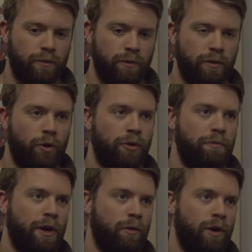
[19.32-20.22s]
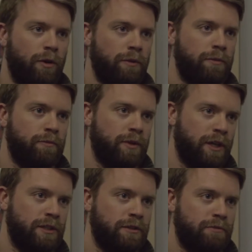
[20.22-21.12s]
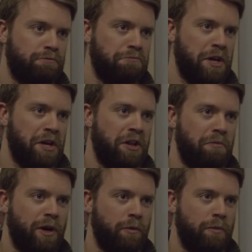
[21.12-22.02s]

We hold the puck well. We, we like to hang on the puck.